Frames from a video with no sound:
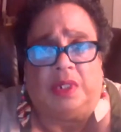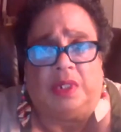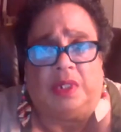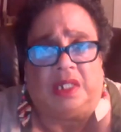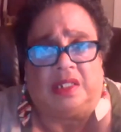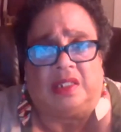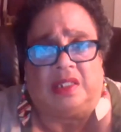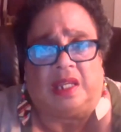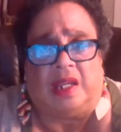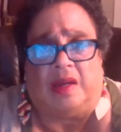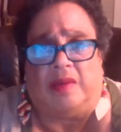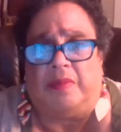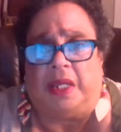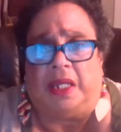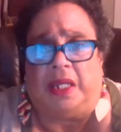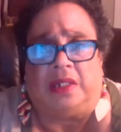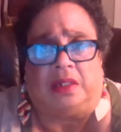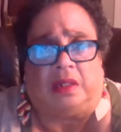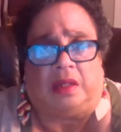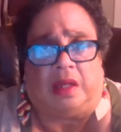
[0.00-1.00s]
and we just had a
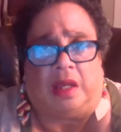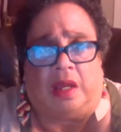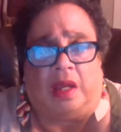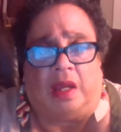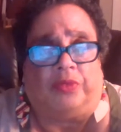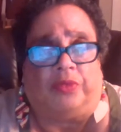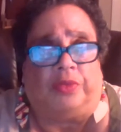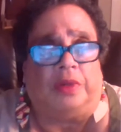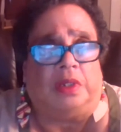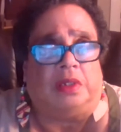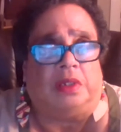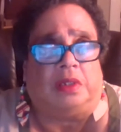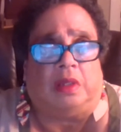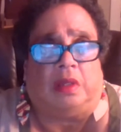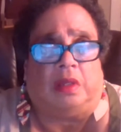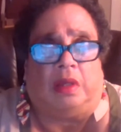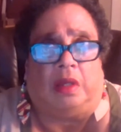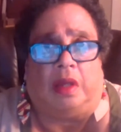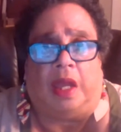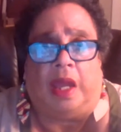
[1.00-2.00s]
major
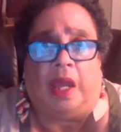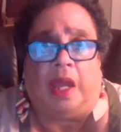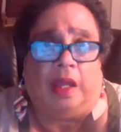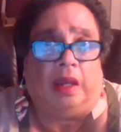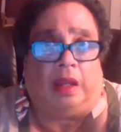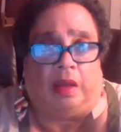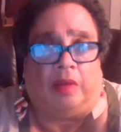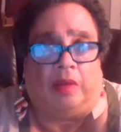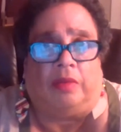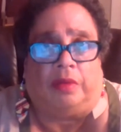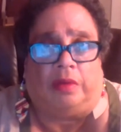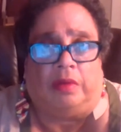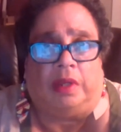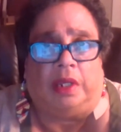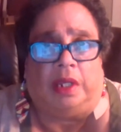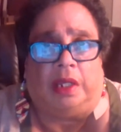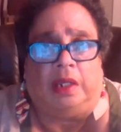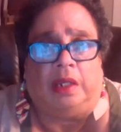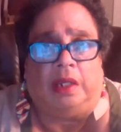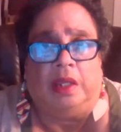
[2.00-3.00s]
conference at
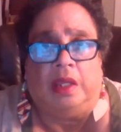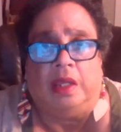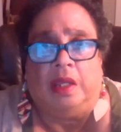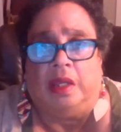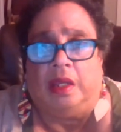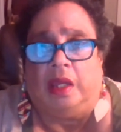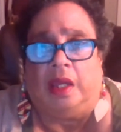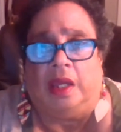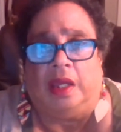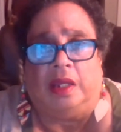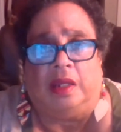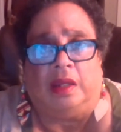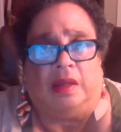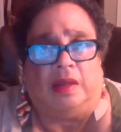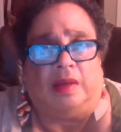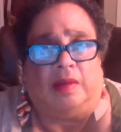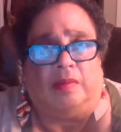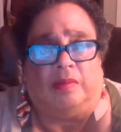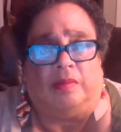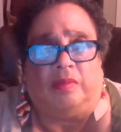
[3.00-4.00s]
Evergreen,
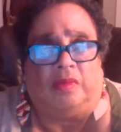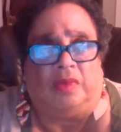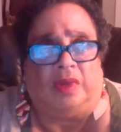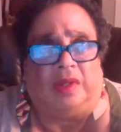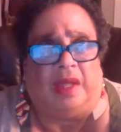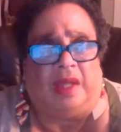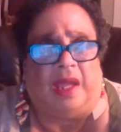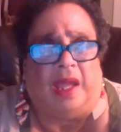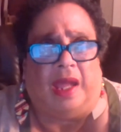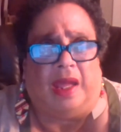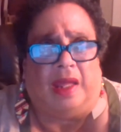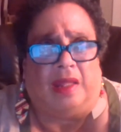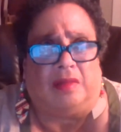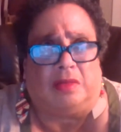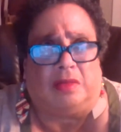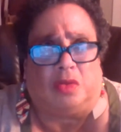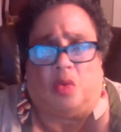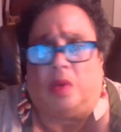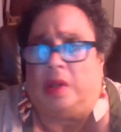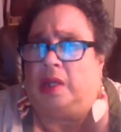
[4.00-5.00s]
and we
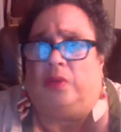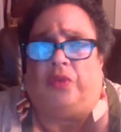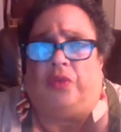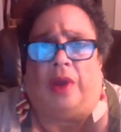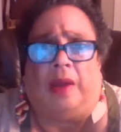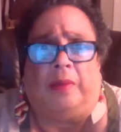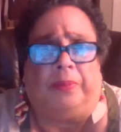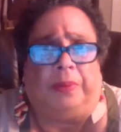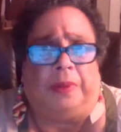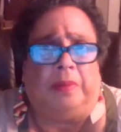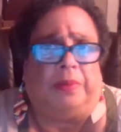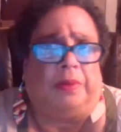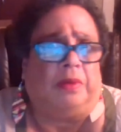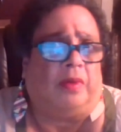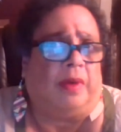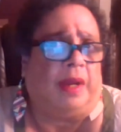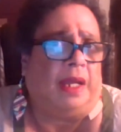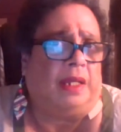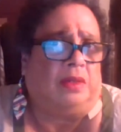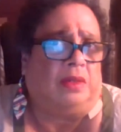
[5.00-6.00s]
had 25 people
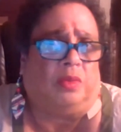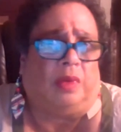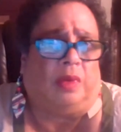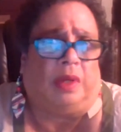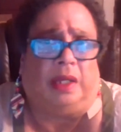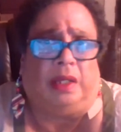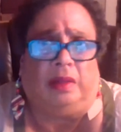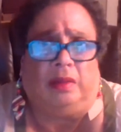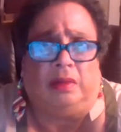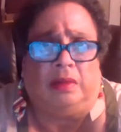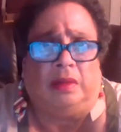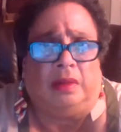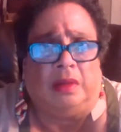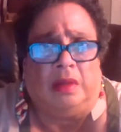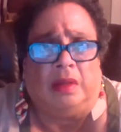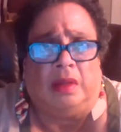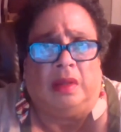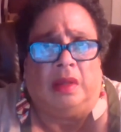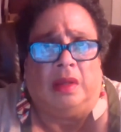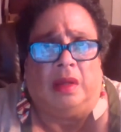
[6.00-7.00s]
graduate
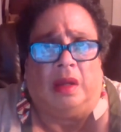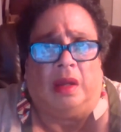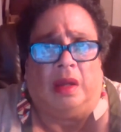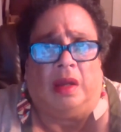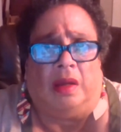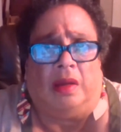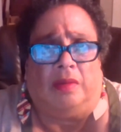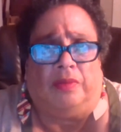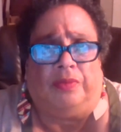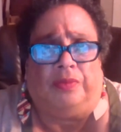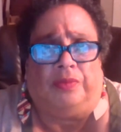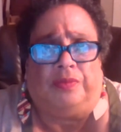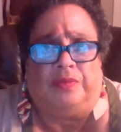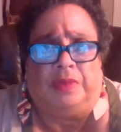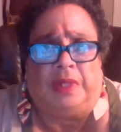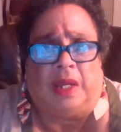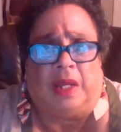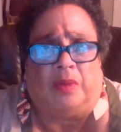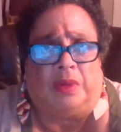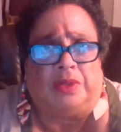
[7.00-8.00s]

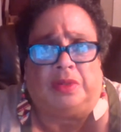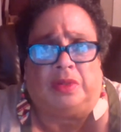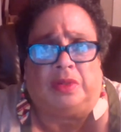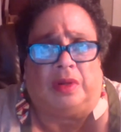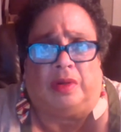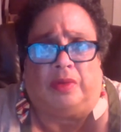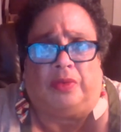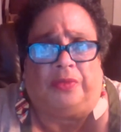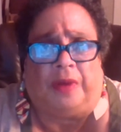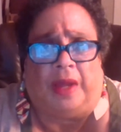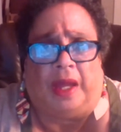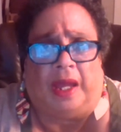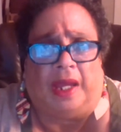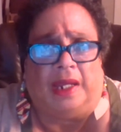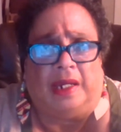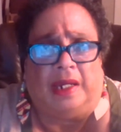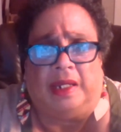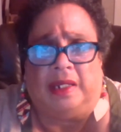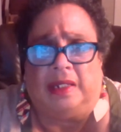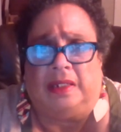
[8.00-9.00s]
that were
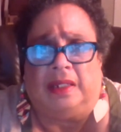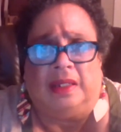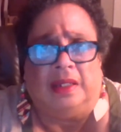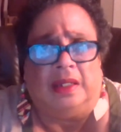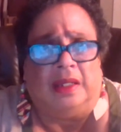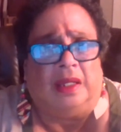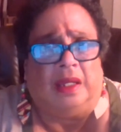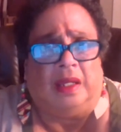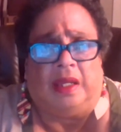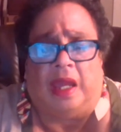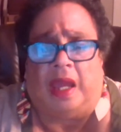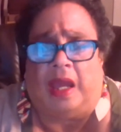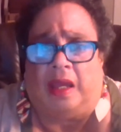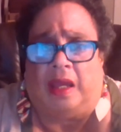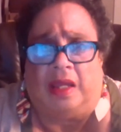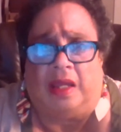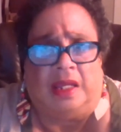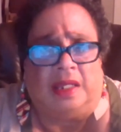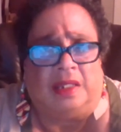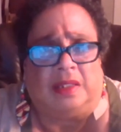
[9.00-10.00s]
certified,
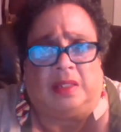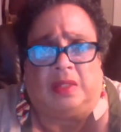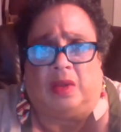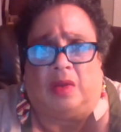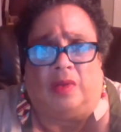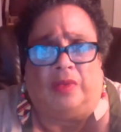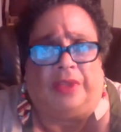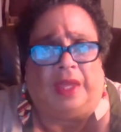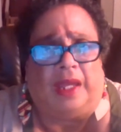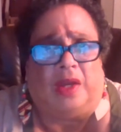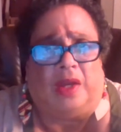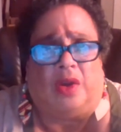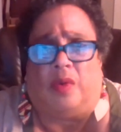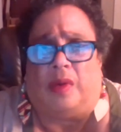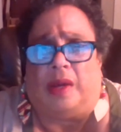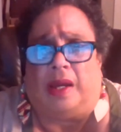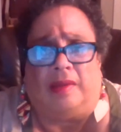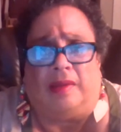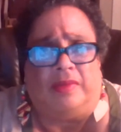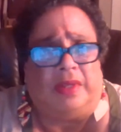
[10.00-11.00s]
and so they
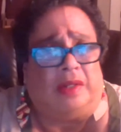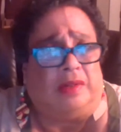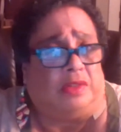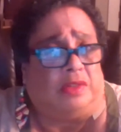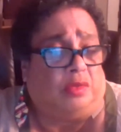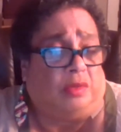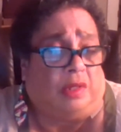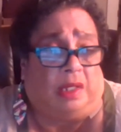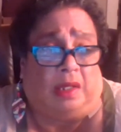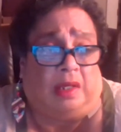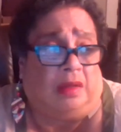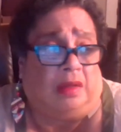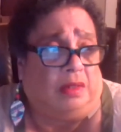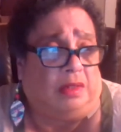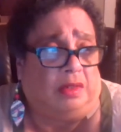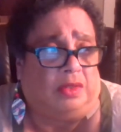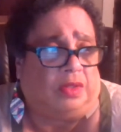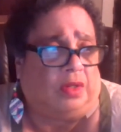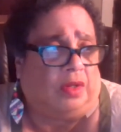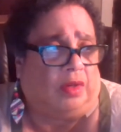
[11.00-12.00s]
go out and they're doing
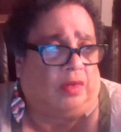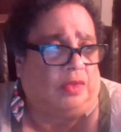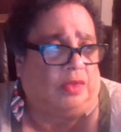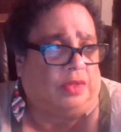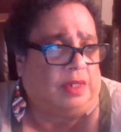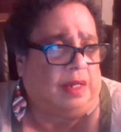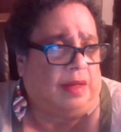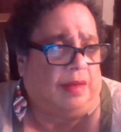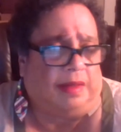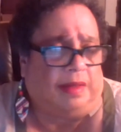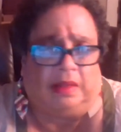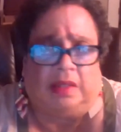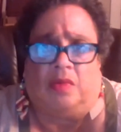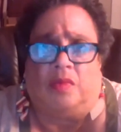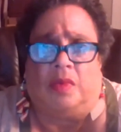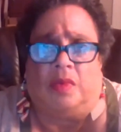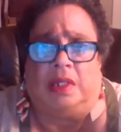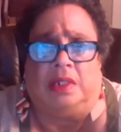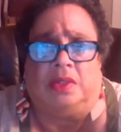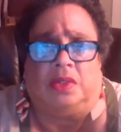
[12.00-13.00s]
healing circles now. I
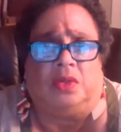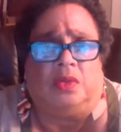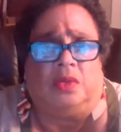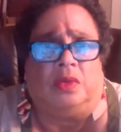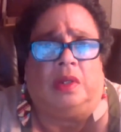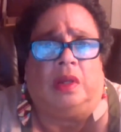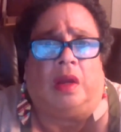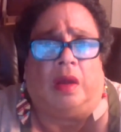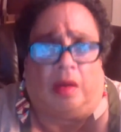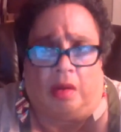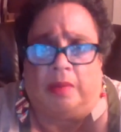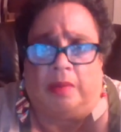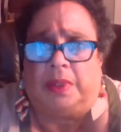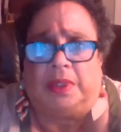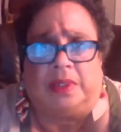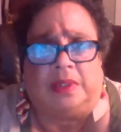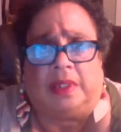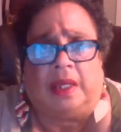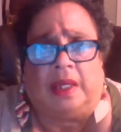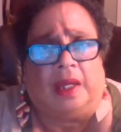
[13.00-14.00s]
think one is doing a
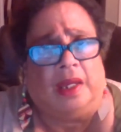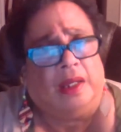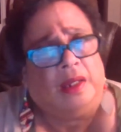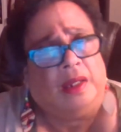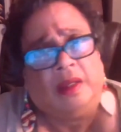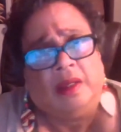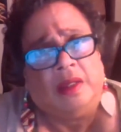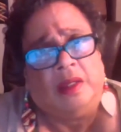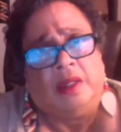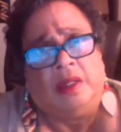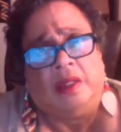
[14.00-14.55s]
homicide